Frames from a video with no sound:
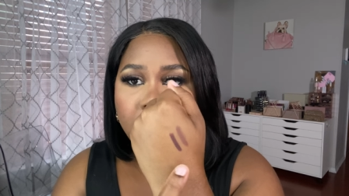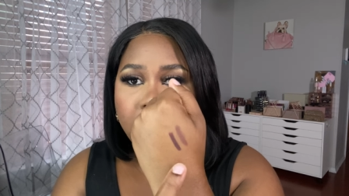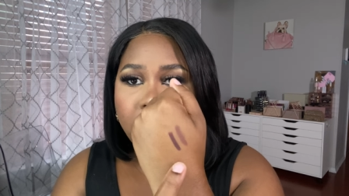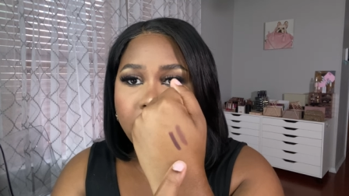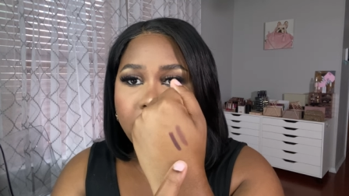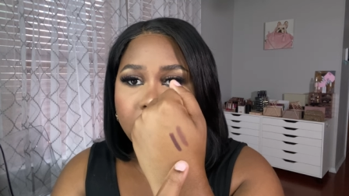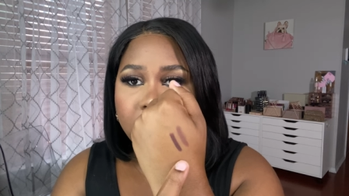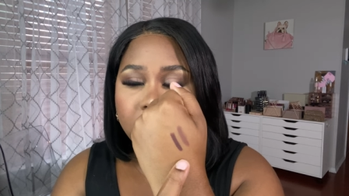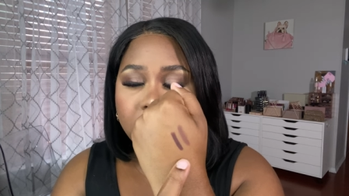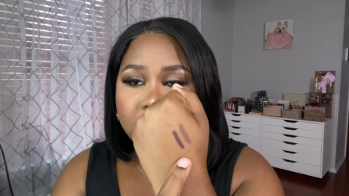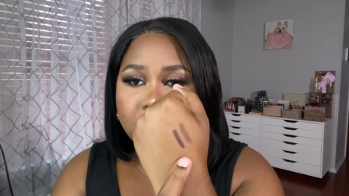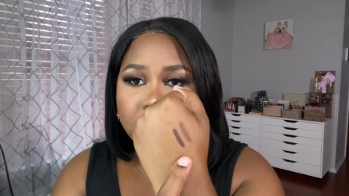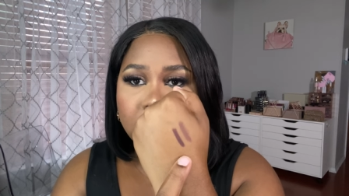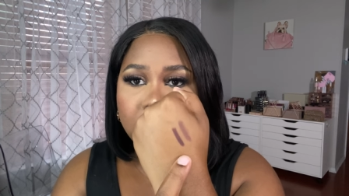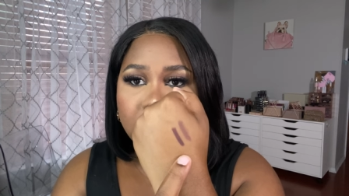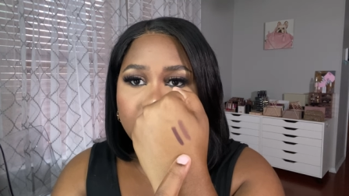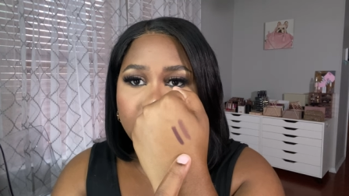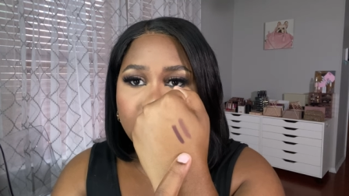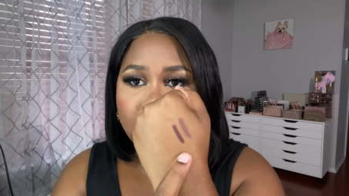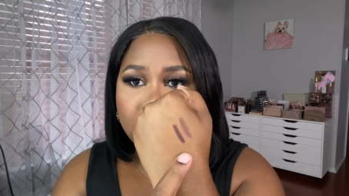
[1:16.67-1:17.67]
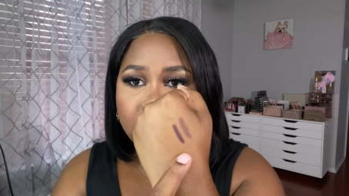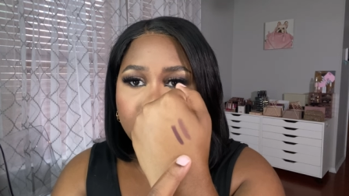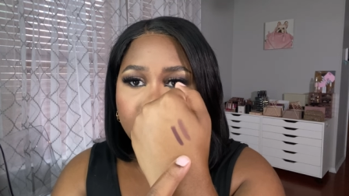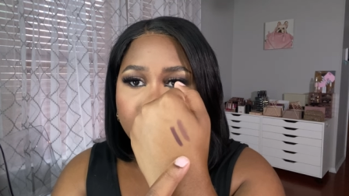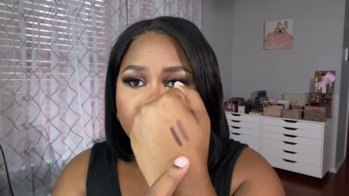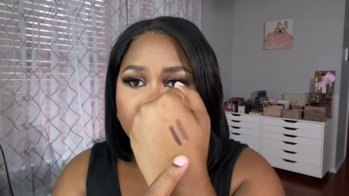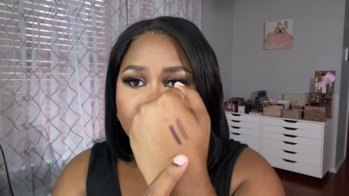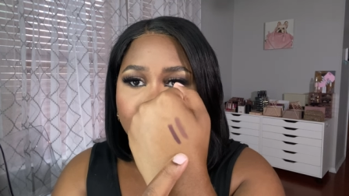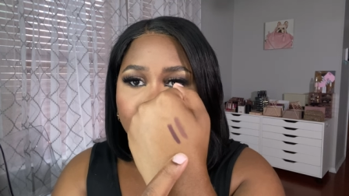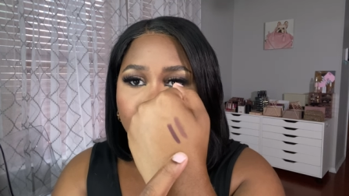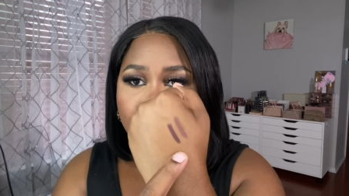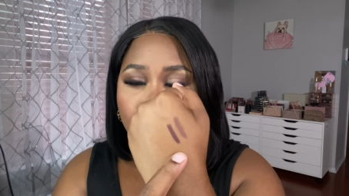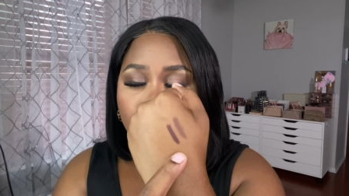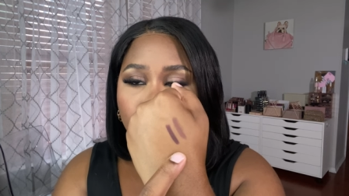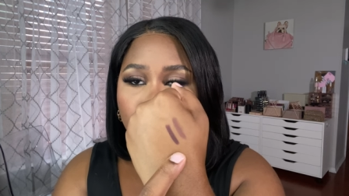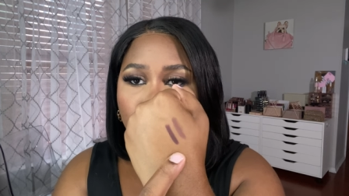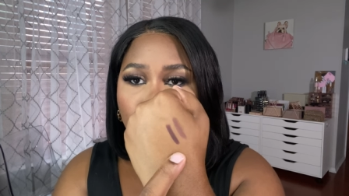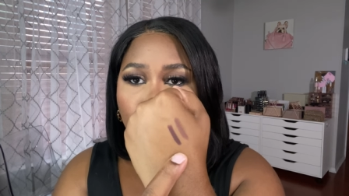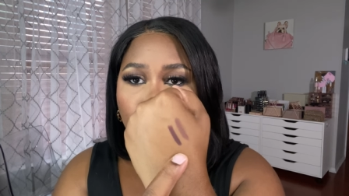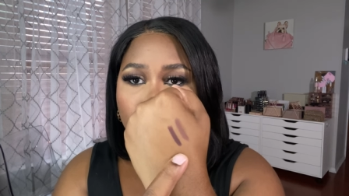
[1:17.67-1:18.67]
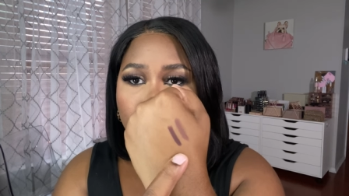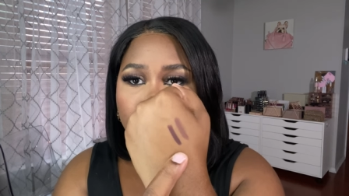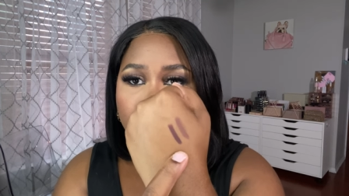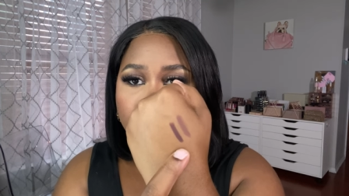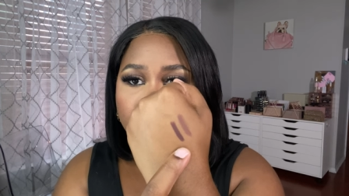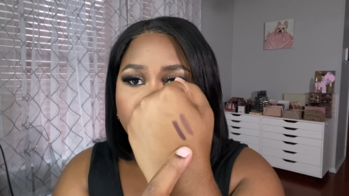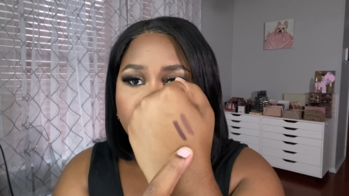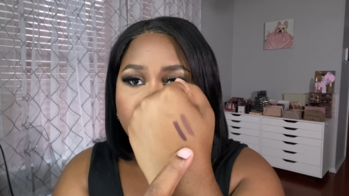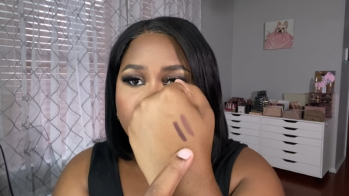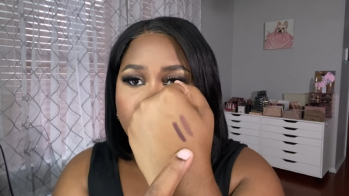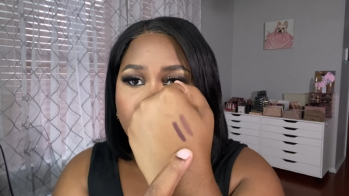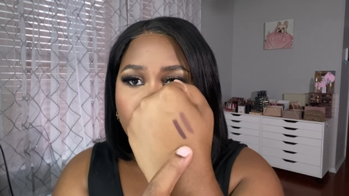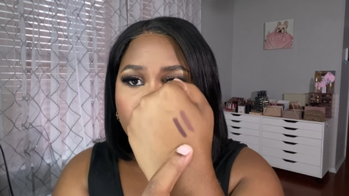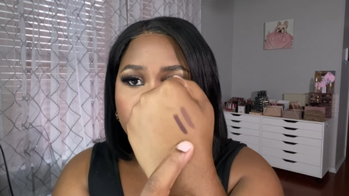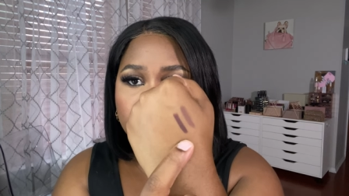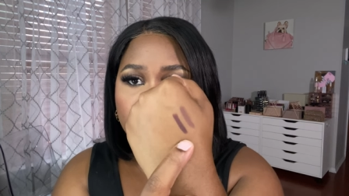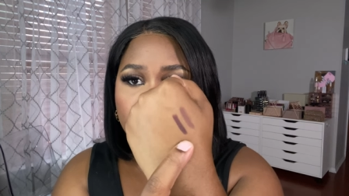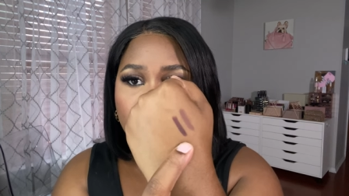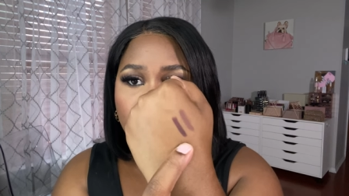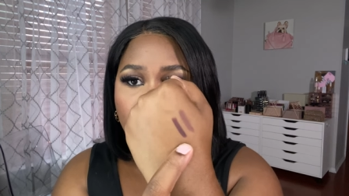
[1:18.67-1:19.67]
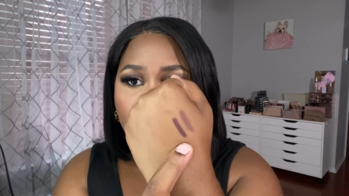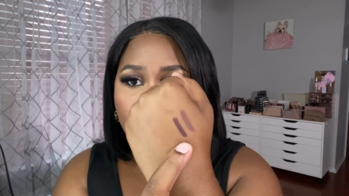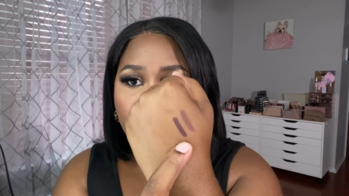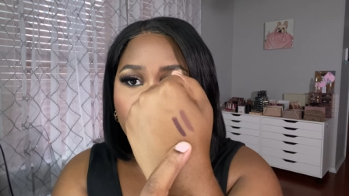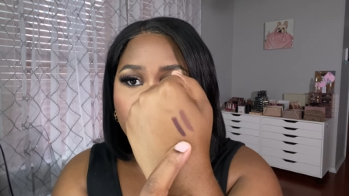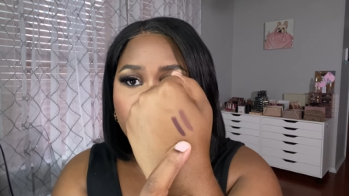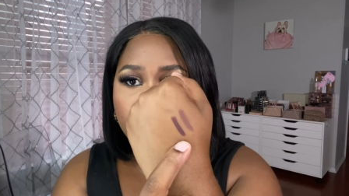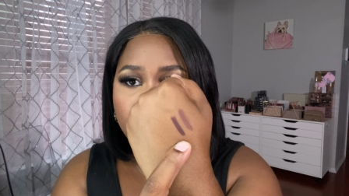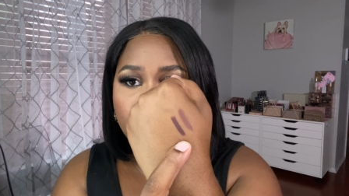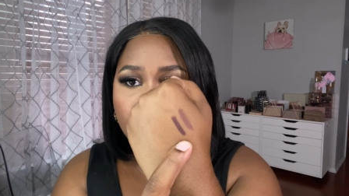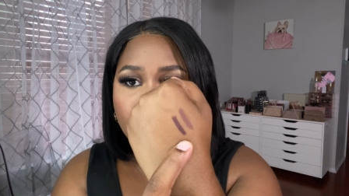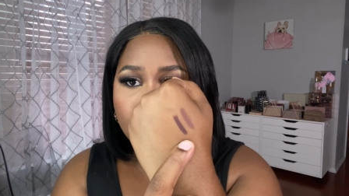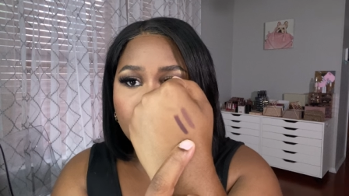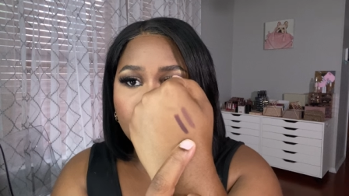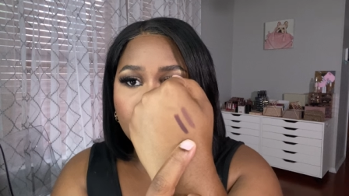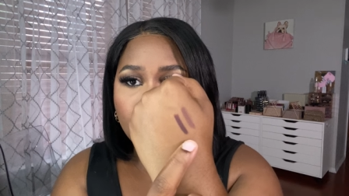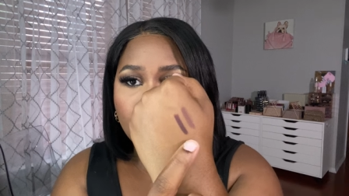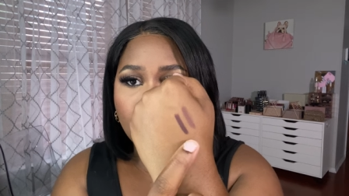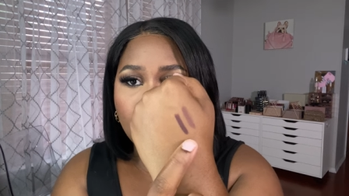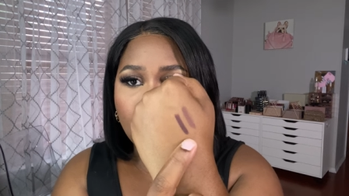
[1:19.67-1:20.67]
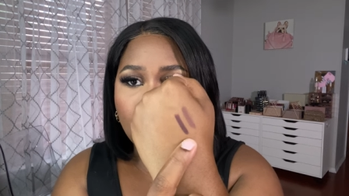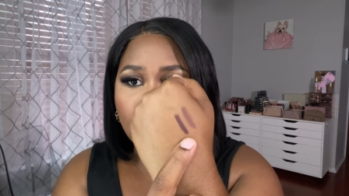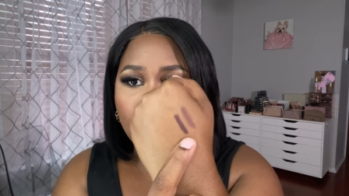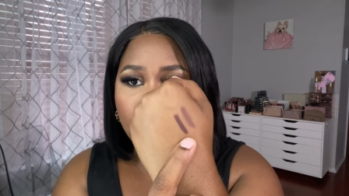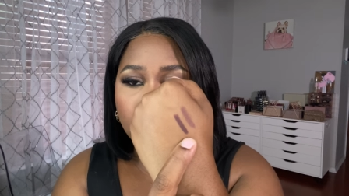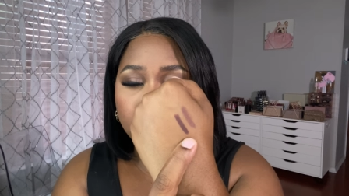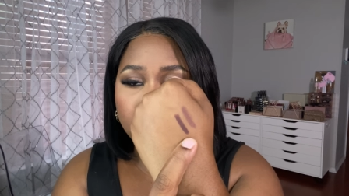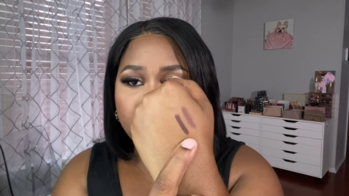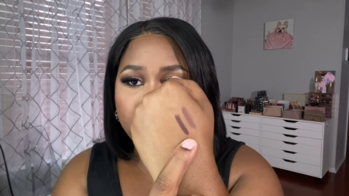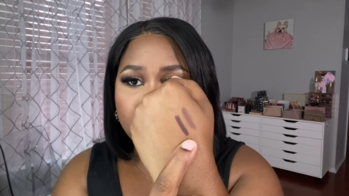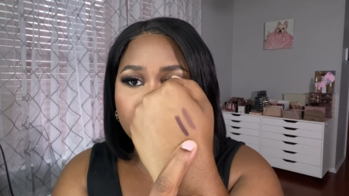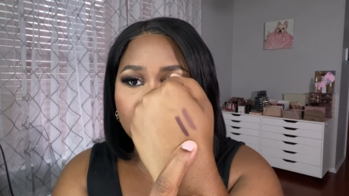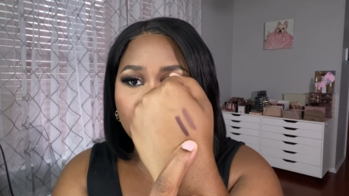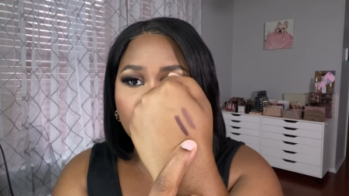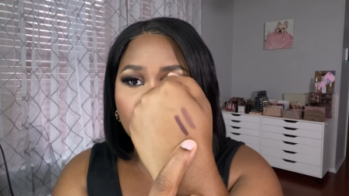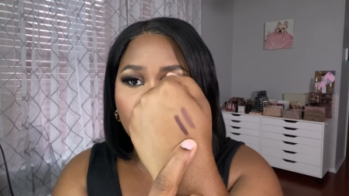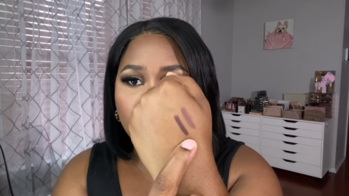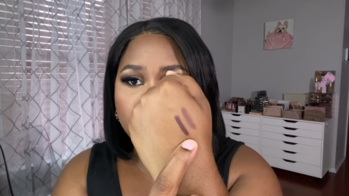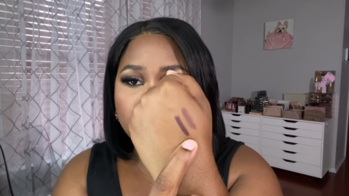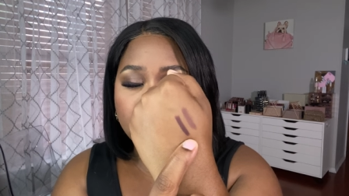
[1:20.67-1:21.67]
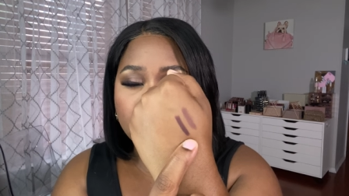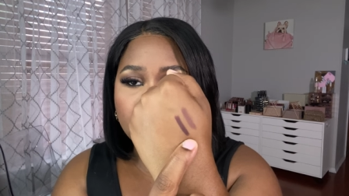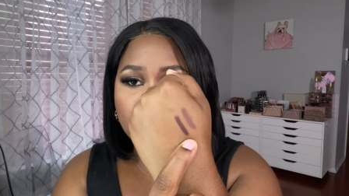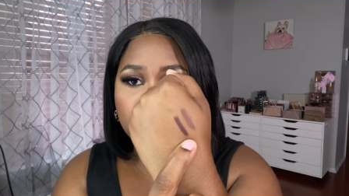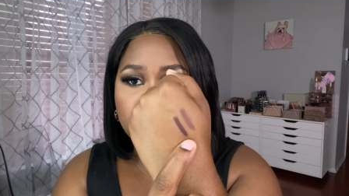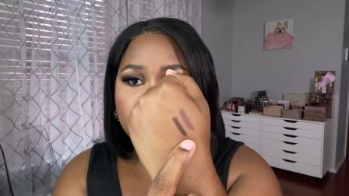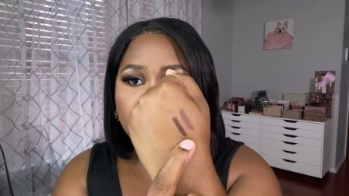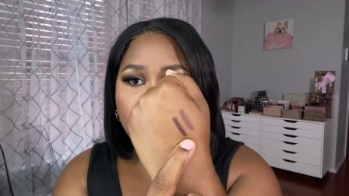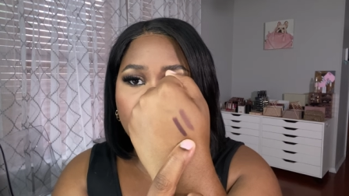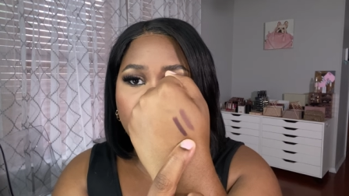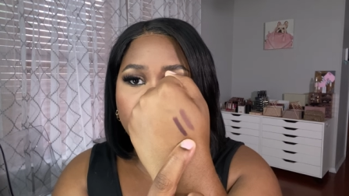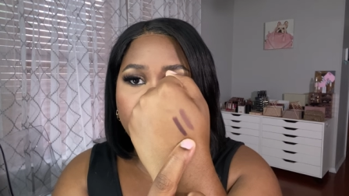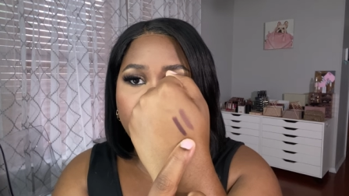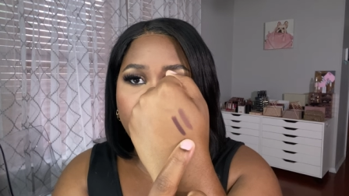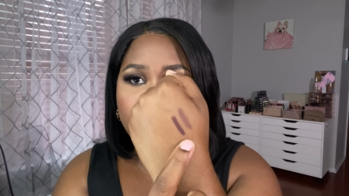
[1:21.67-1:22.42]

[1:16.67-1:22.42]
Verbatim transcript: and then Date Night is more of a plum um, like a darkened plum.